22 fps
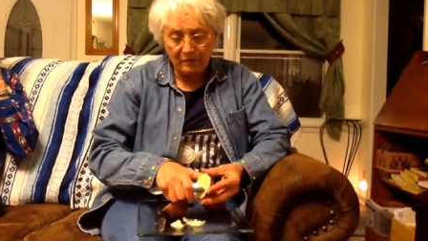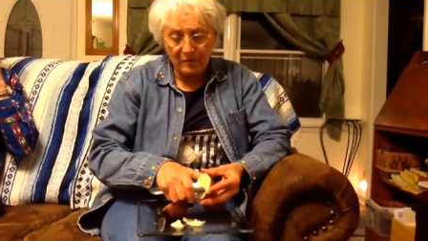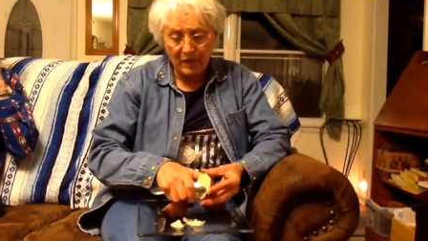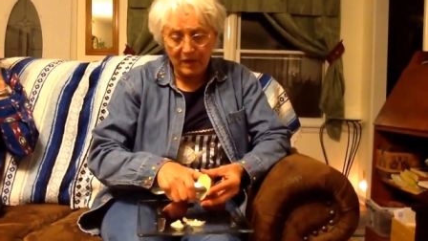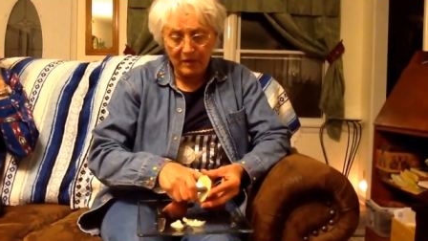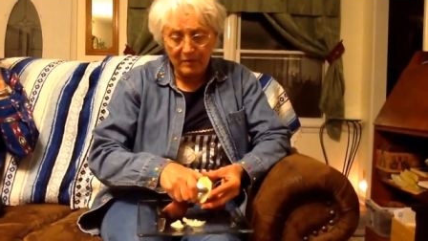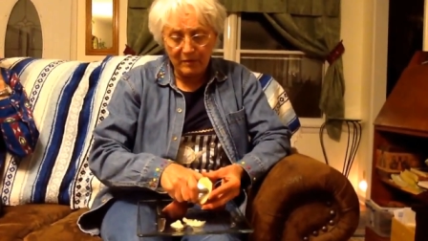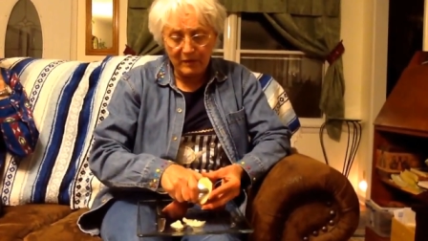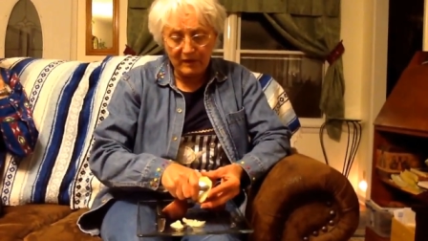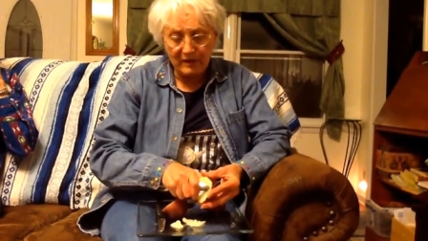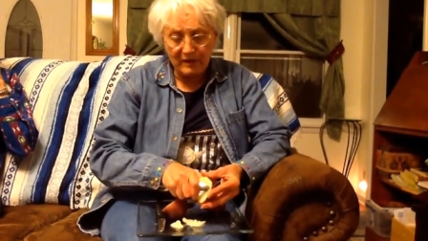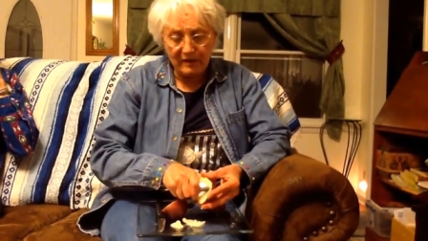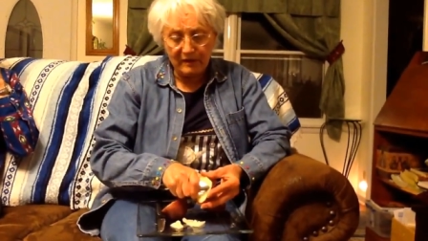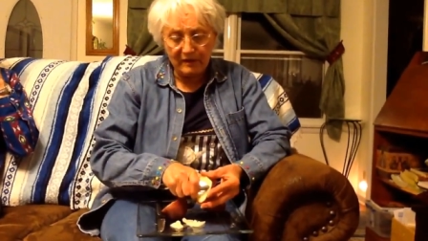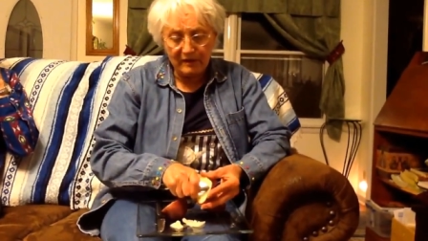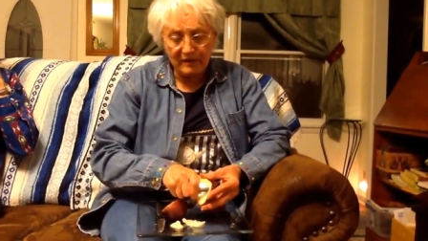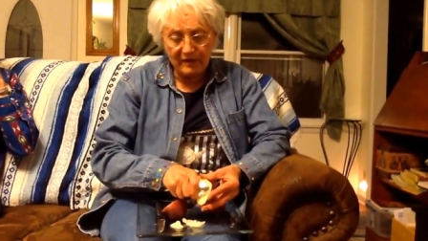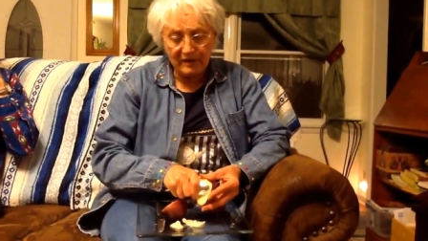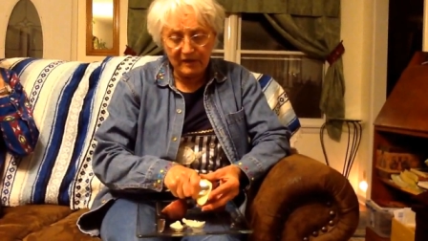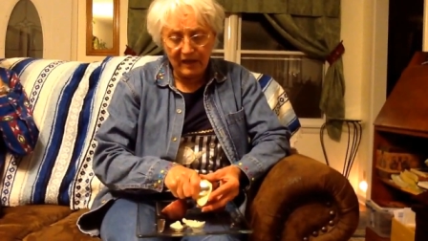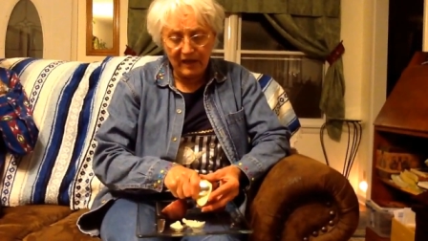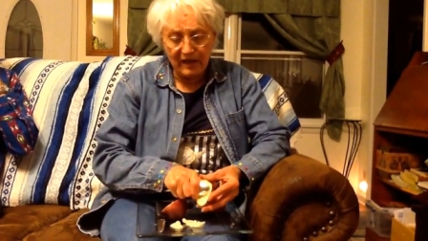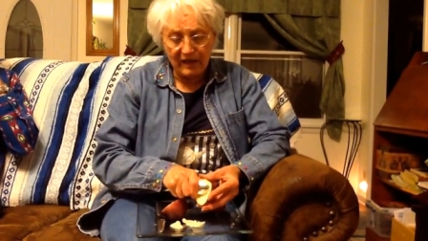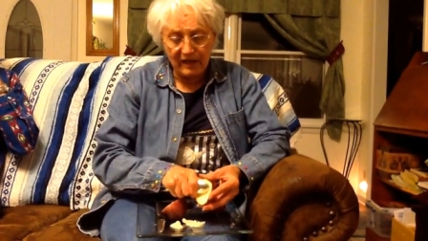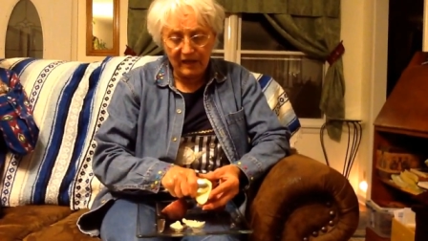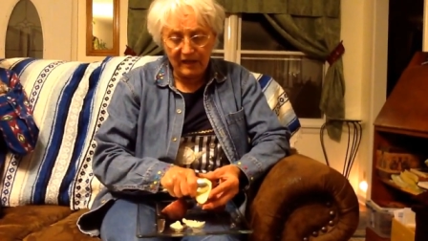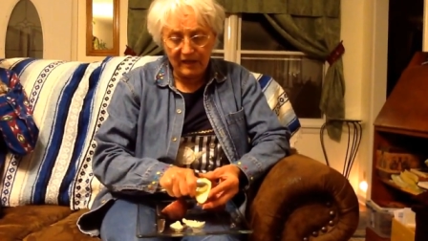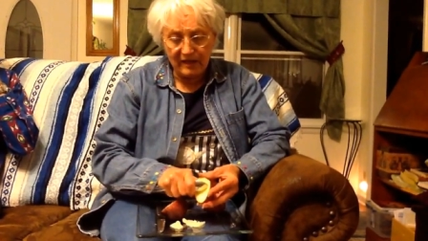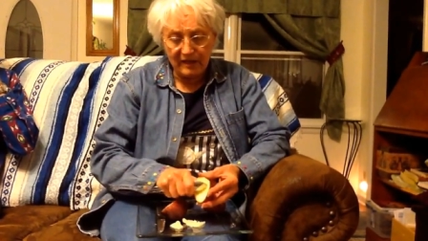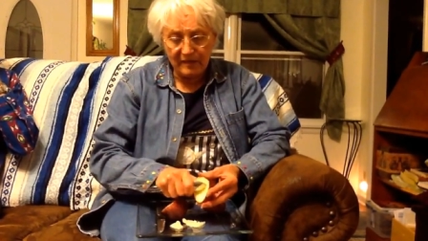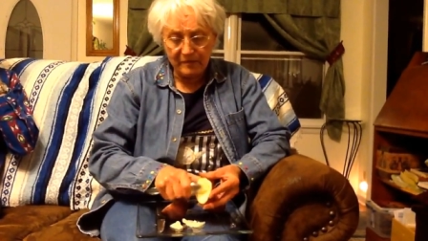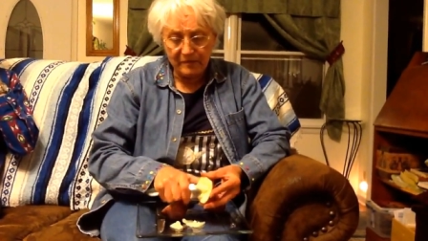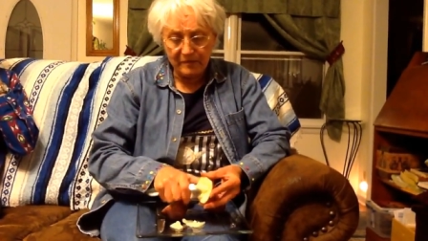Maybe
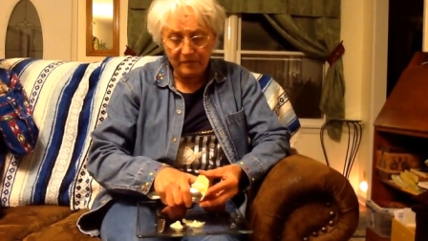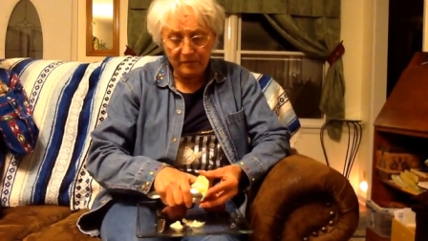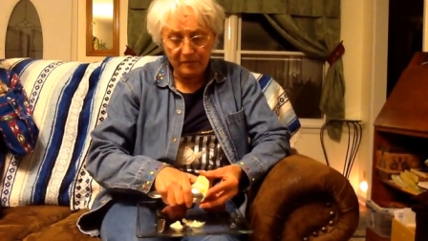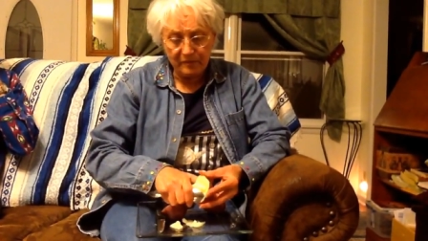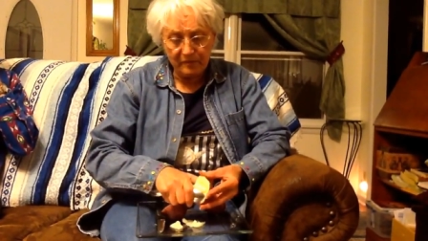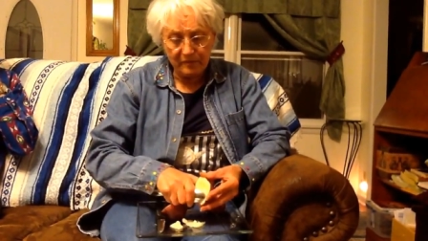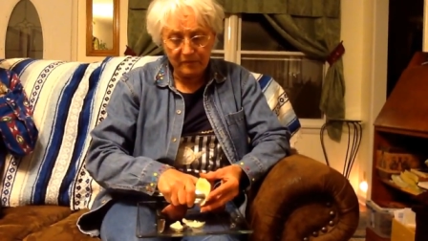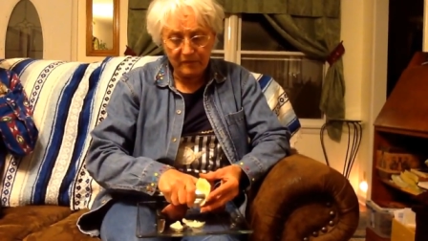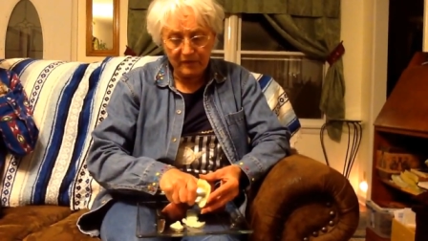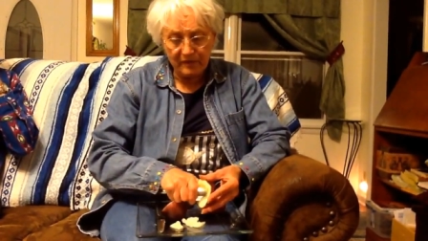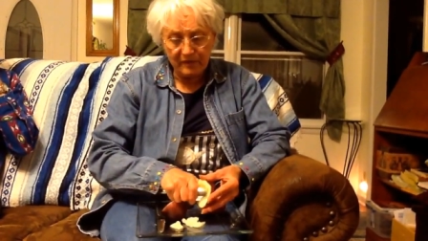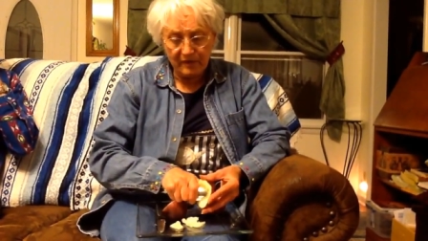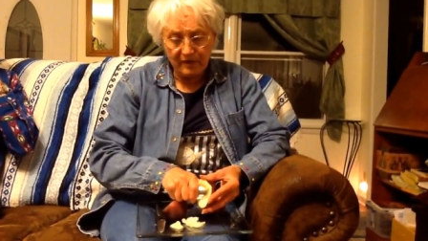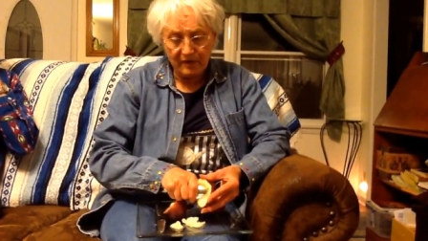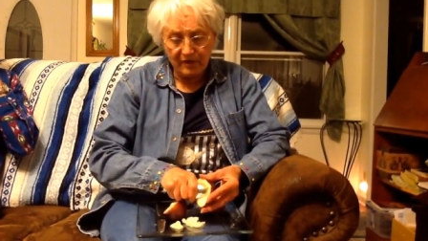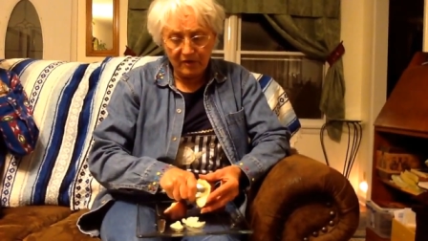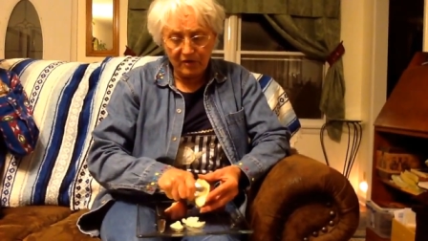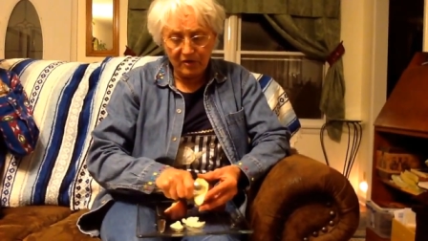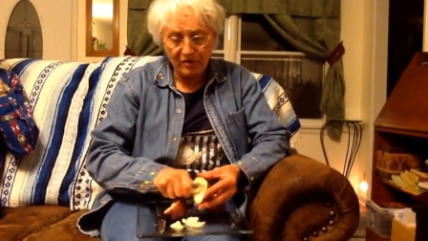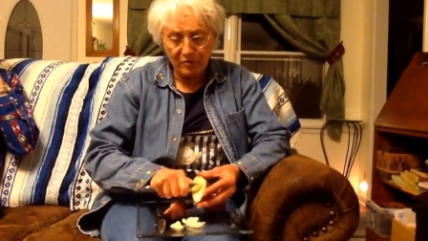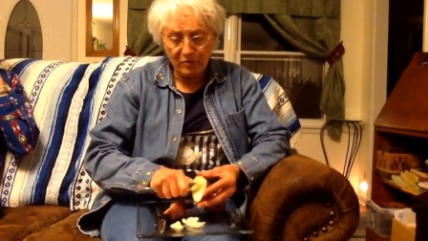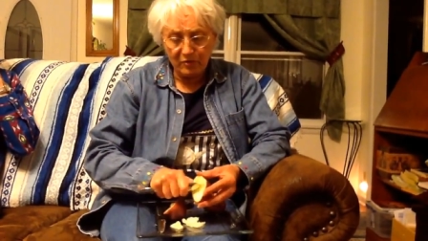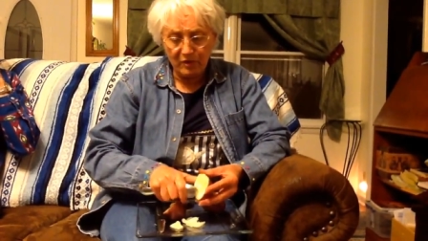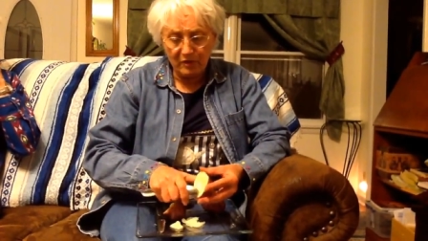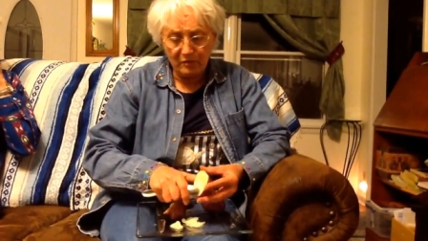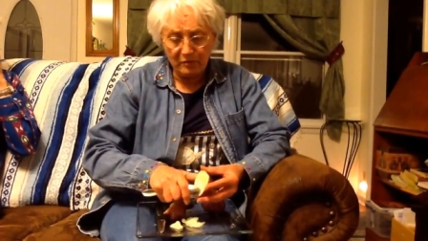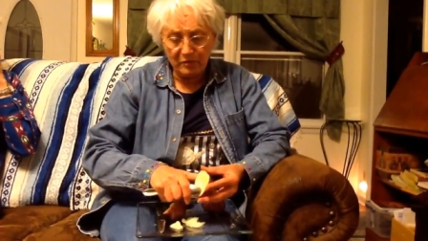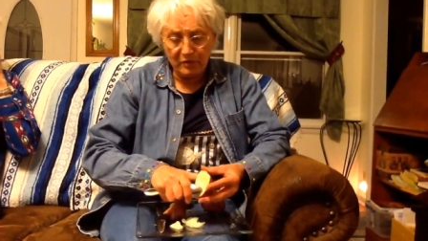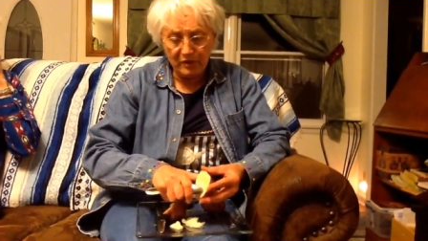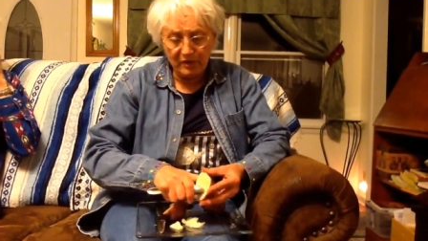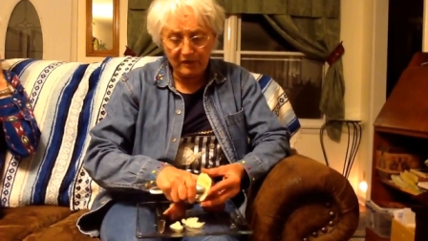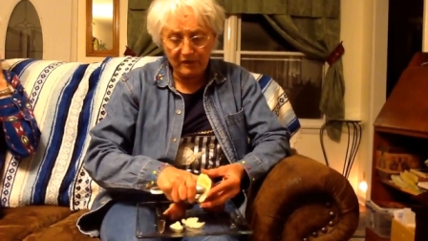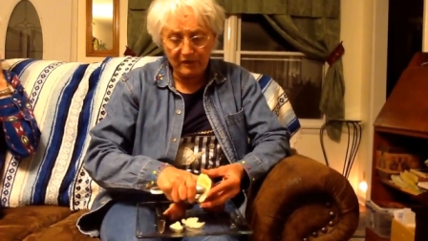today you will
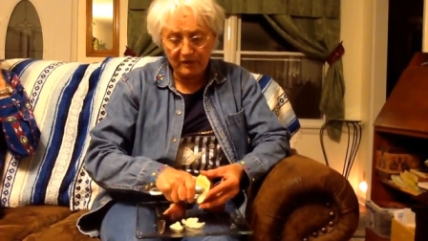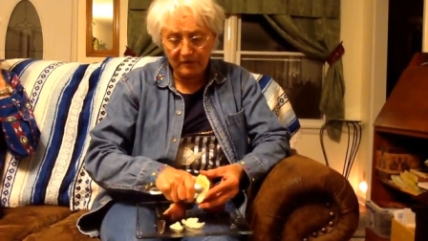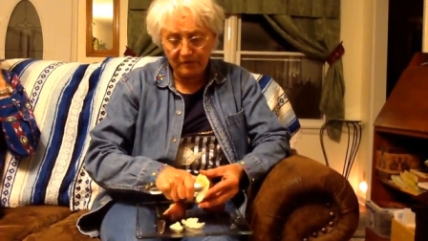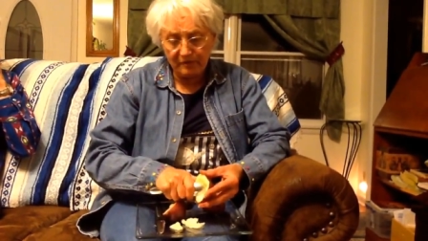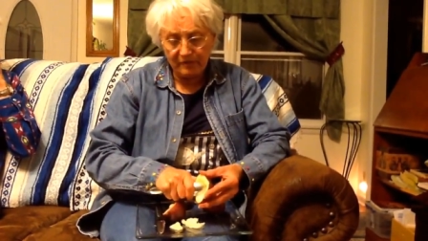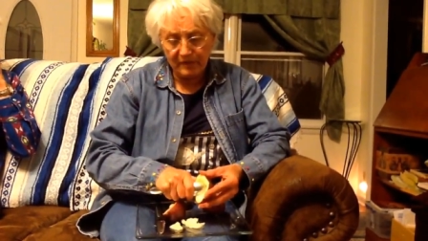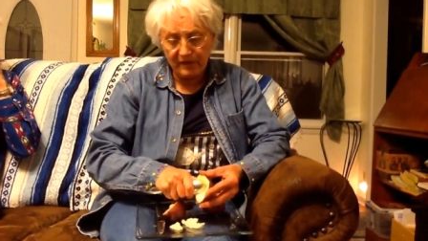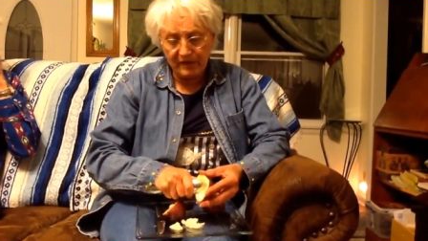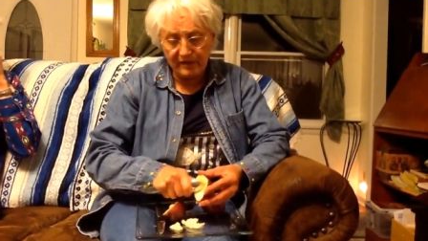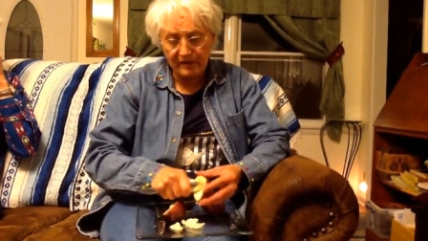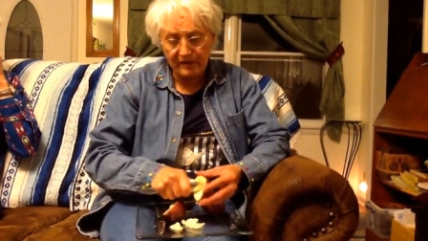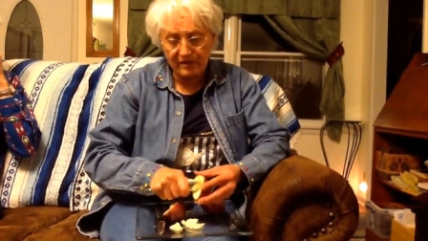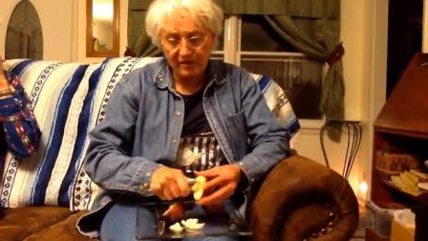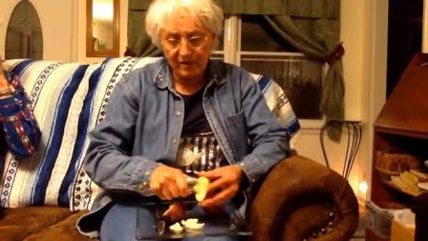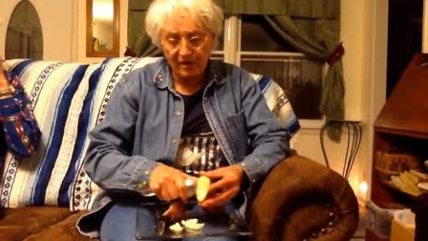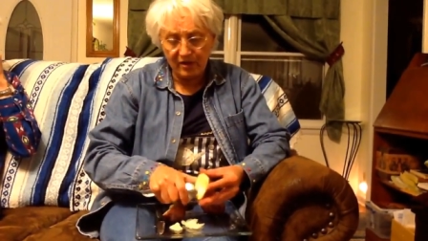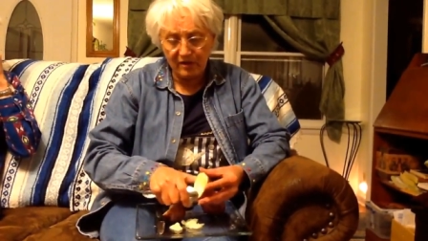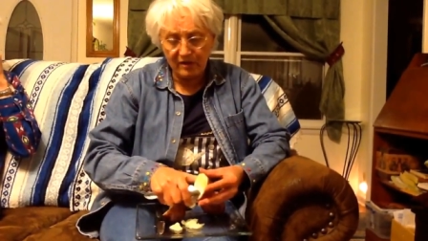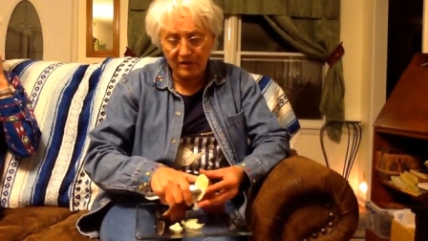put this on